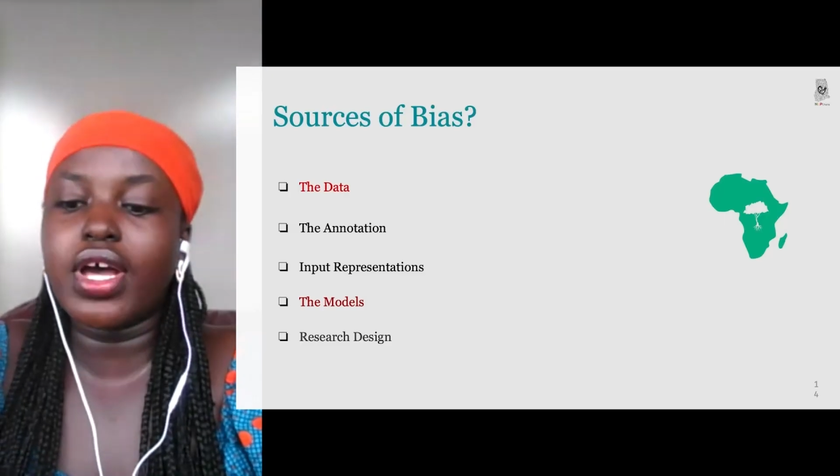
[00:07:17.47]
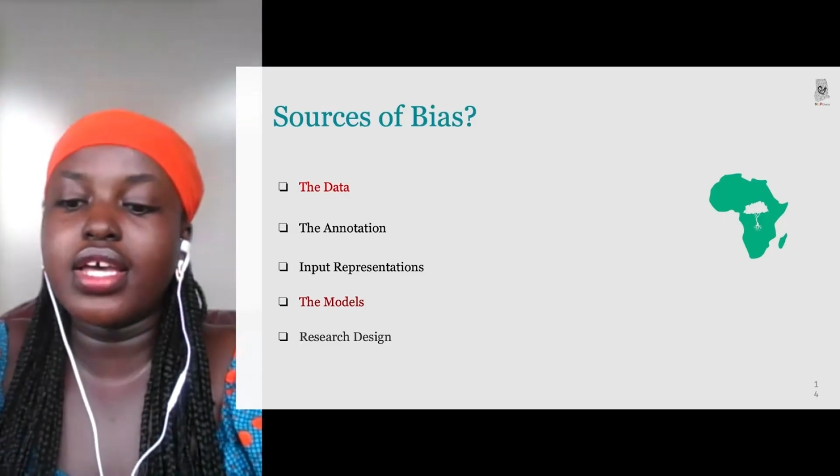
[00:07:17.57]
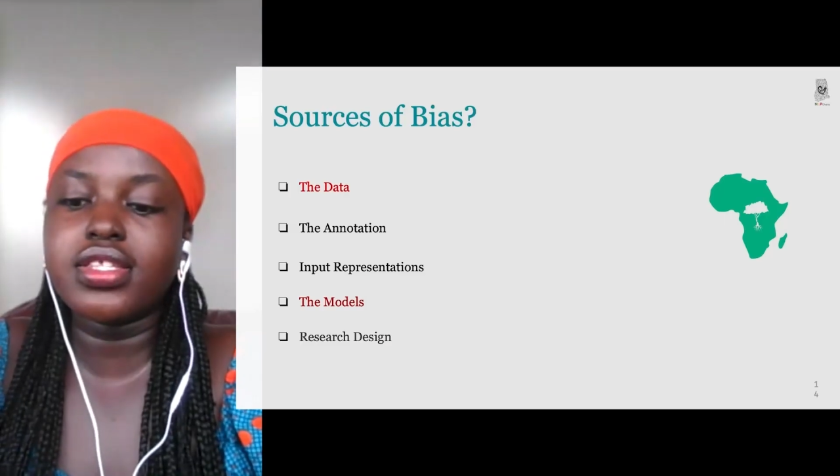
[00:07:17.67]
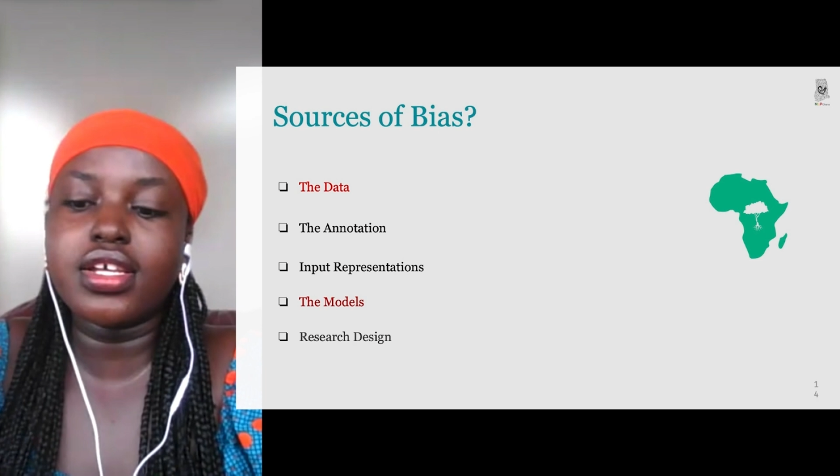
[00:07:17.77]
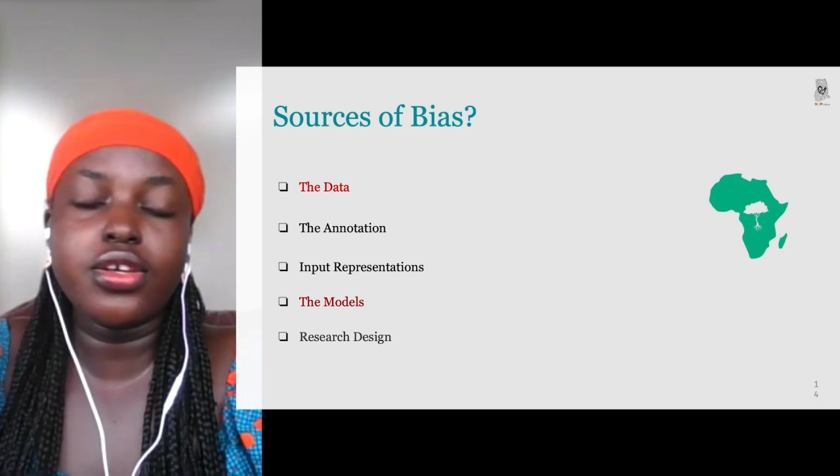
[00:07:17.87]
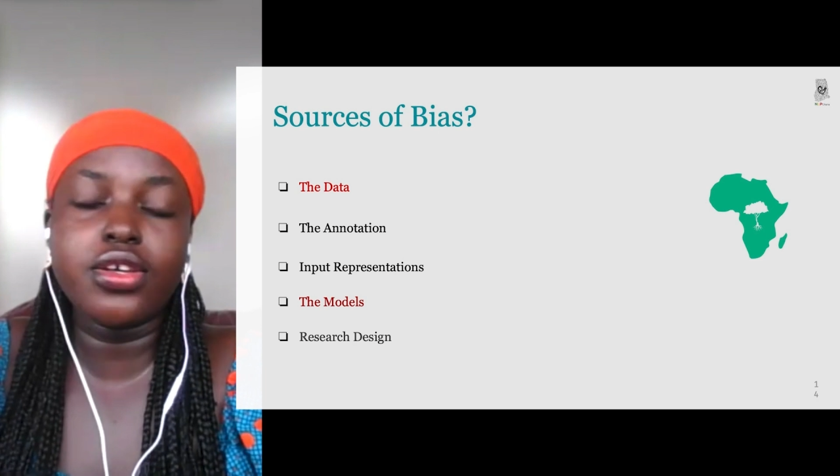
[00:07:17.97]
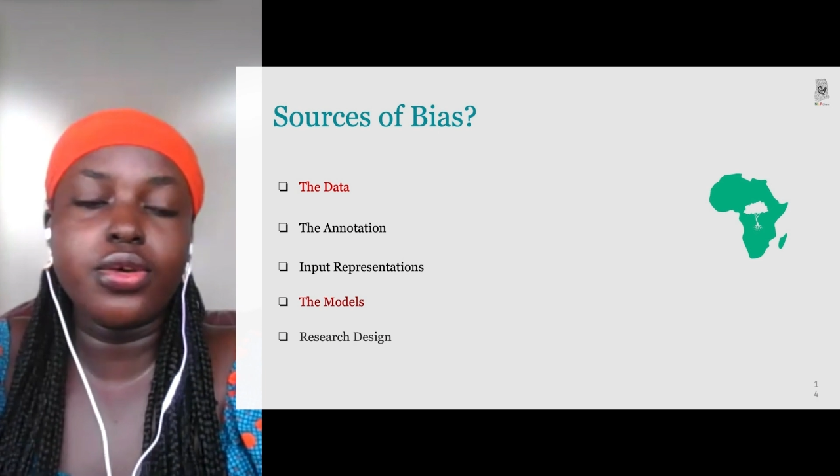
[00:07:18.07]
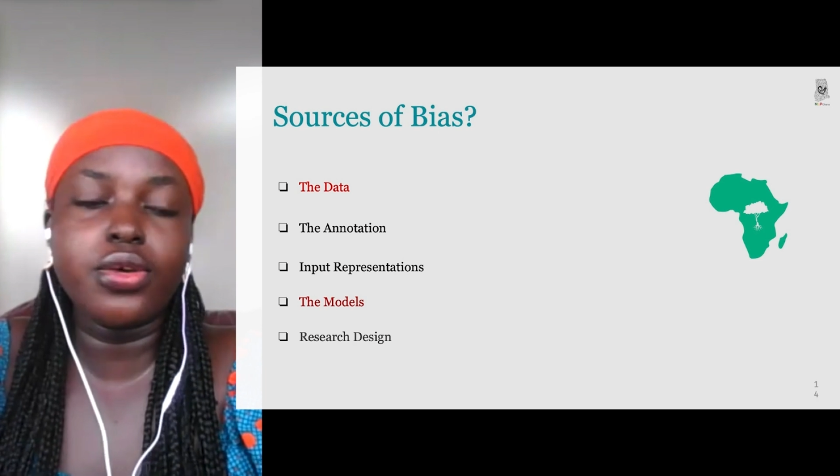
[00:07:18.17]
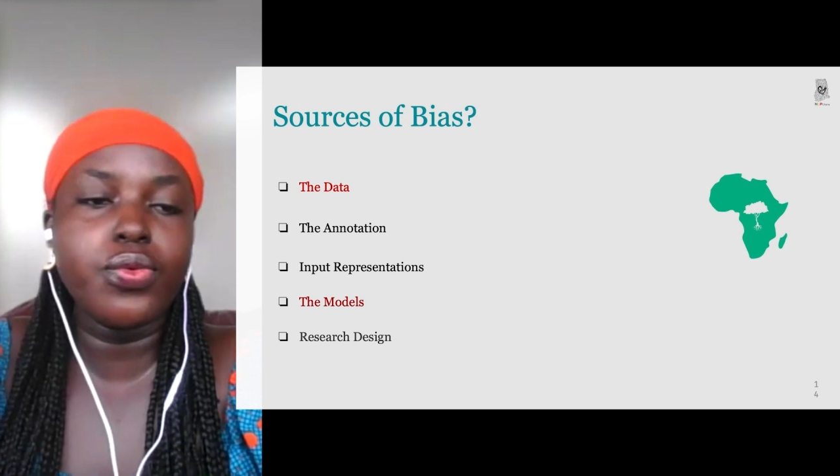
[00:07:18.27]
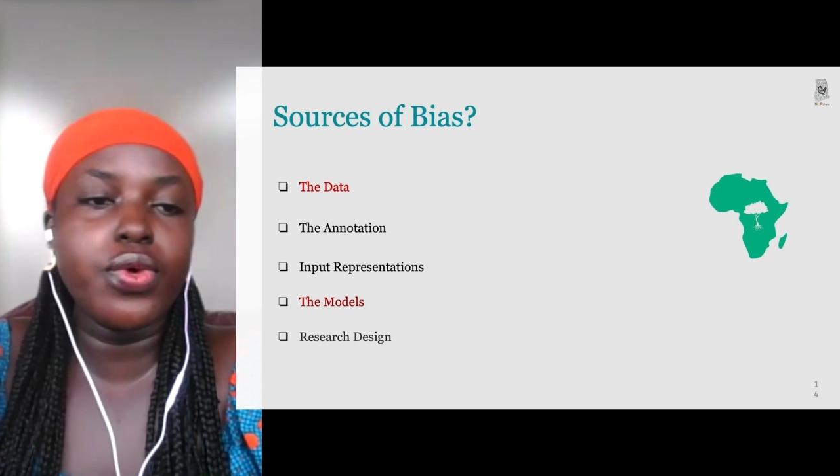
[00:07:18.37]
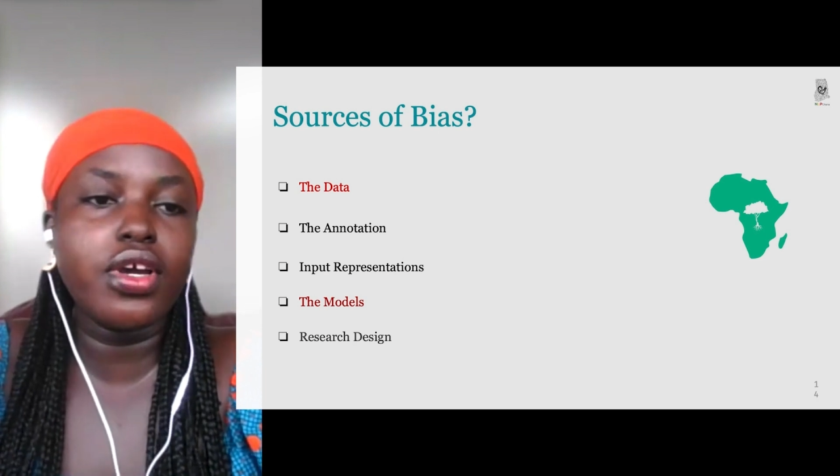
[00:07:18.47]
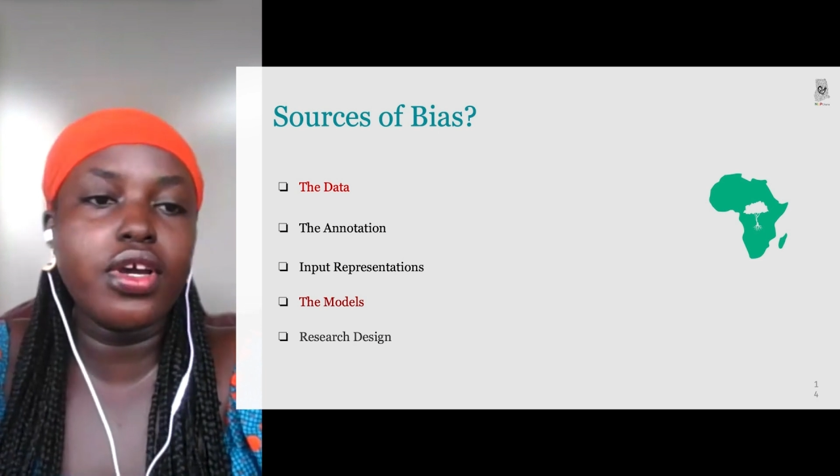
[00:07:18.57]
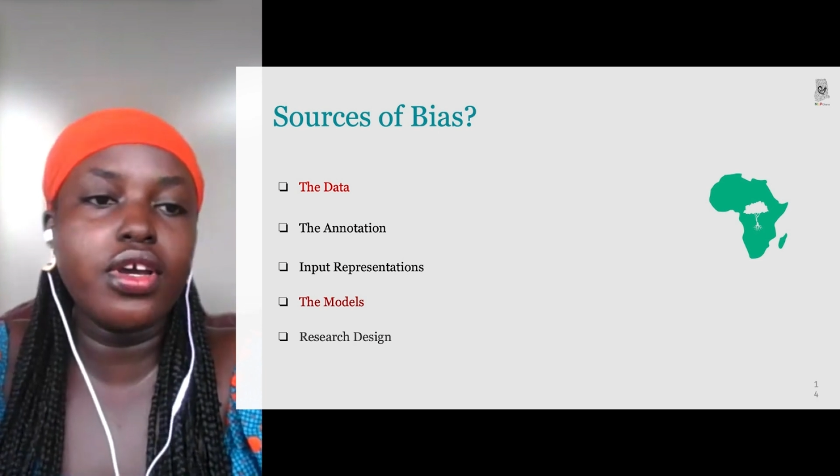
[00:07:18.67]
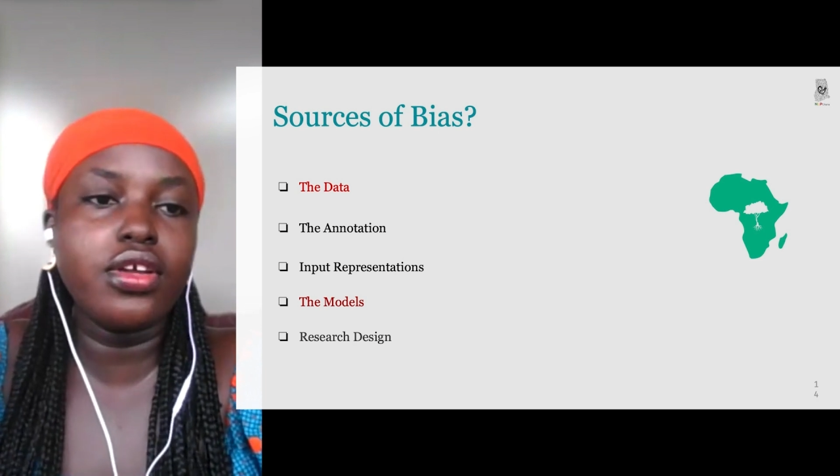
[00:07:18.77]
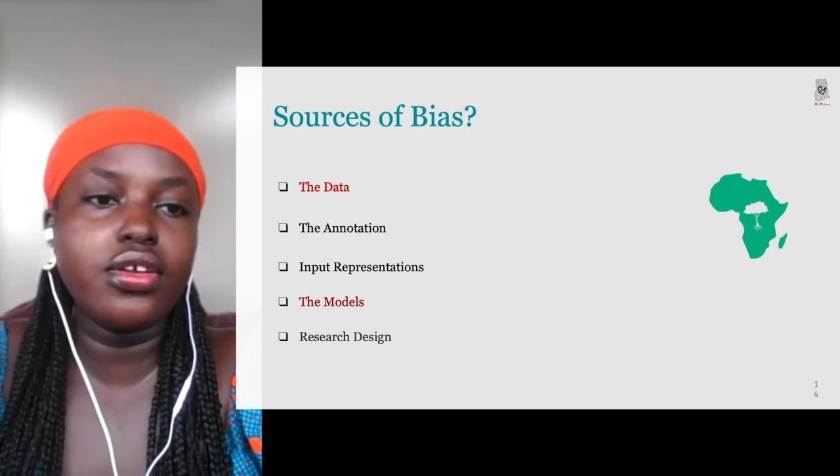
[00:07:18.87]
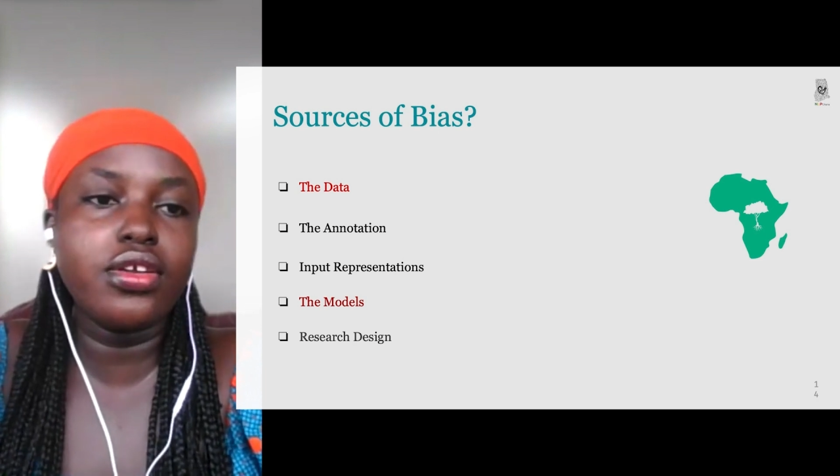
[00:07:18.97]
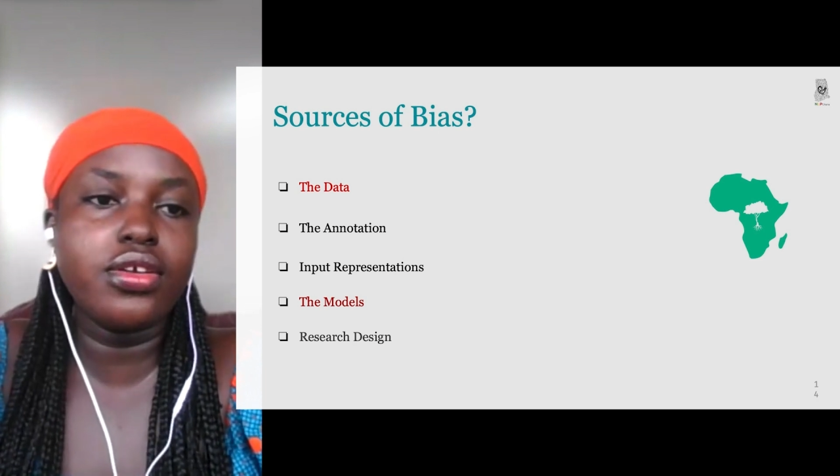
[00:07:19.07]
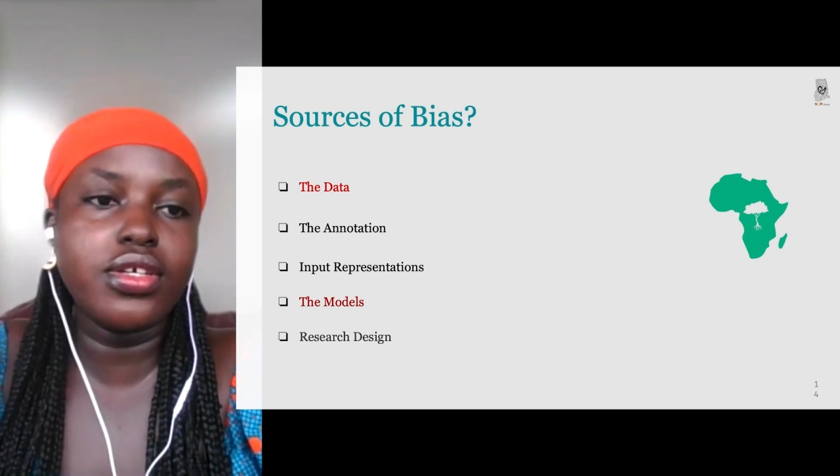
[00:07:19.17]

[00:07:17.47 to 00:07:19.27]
I started working